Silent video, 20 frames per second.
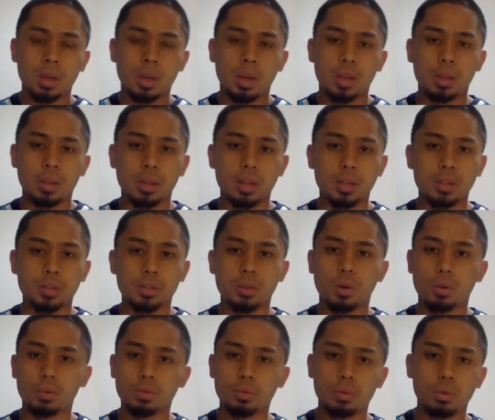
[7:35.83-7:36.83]
And then as you
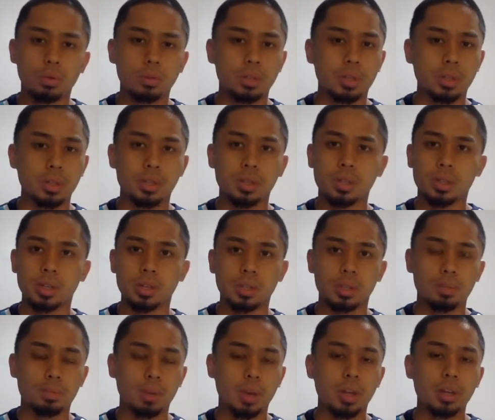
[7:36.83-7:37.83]
go through, just assess the
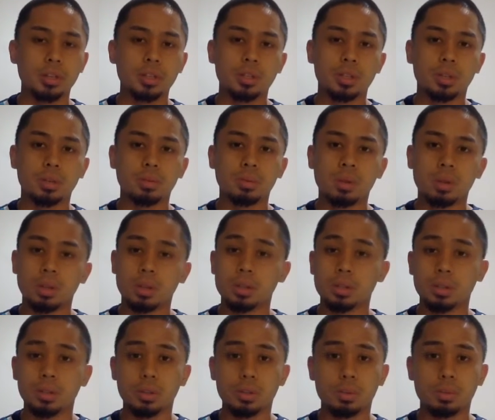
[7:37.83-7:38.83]
patient,
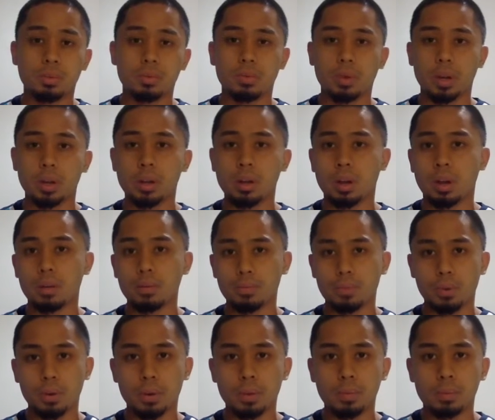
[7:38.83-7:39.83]
continue to provide
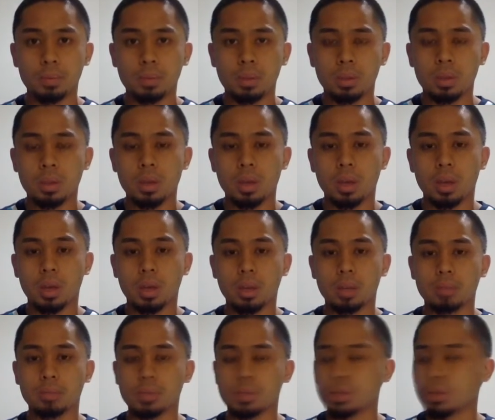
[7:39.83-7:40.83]
comfort,
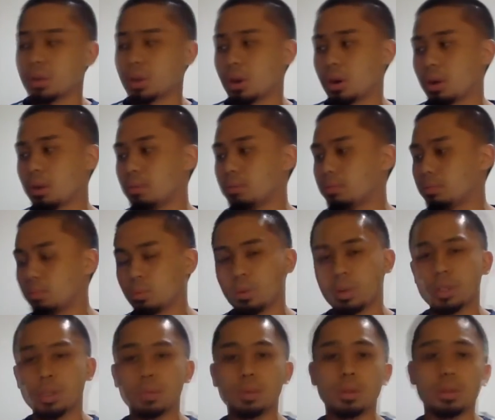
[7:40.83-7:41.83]
and discard what
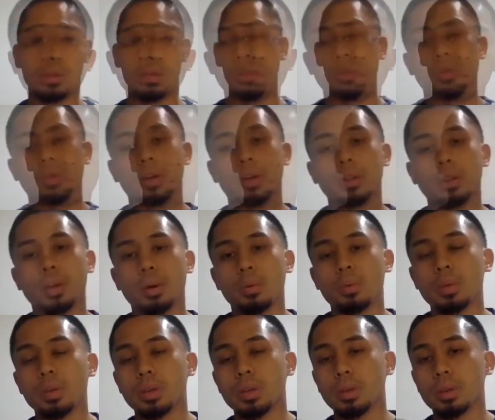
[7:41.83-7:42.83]
has been used. So now that
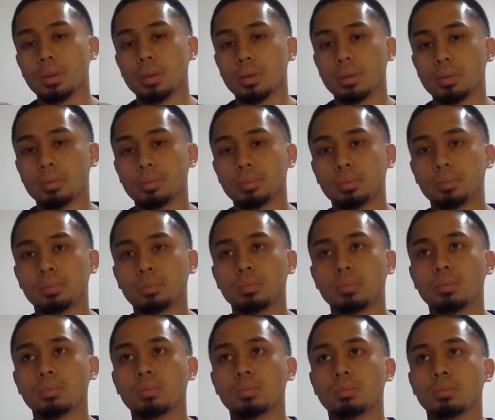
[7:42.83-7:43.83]
we
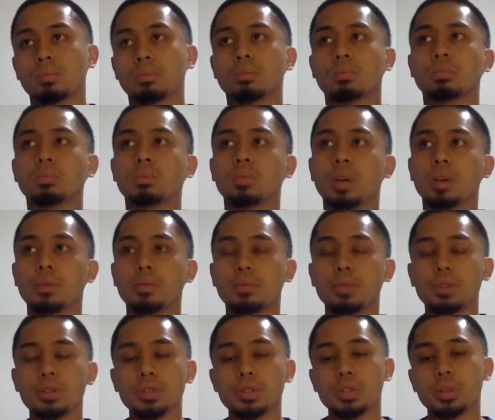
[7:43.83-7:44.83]
have
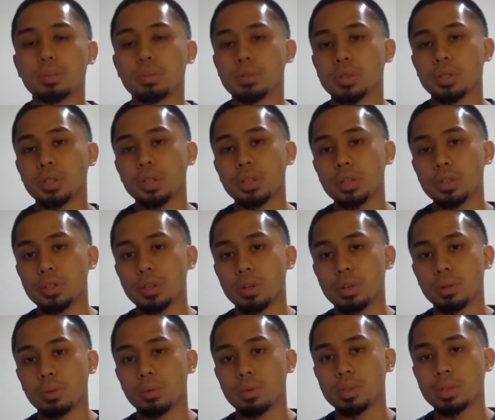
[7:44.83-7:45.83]
finished the
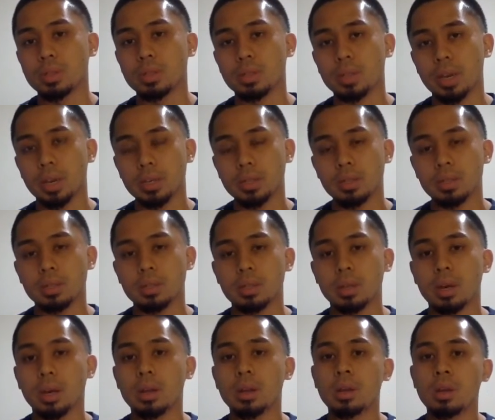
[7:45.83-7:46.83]
procedure, what's next is
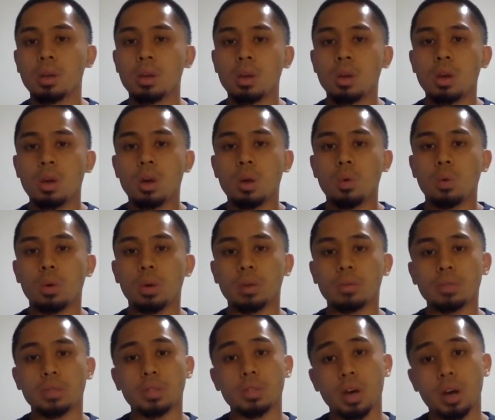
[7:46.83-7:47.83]
that we have
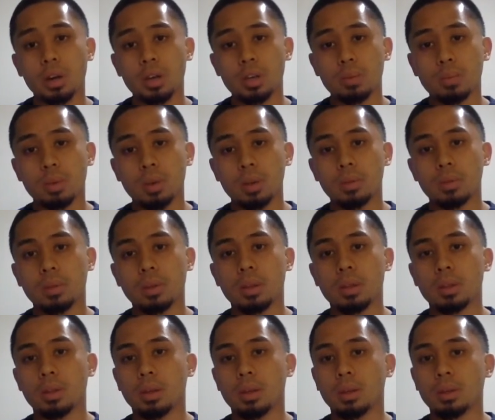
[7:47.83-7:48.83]
to document.
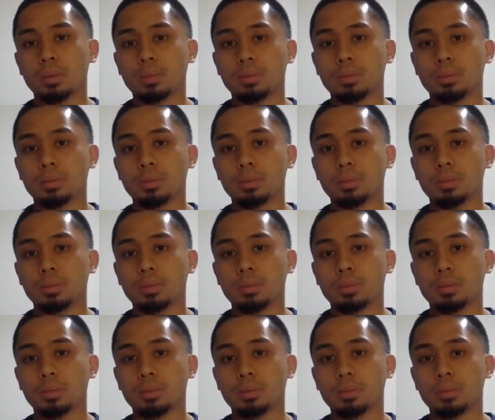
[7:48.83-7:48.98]
And then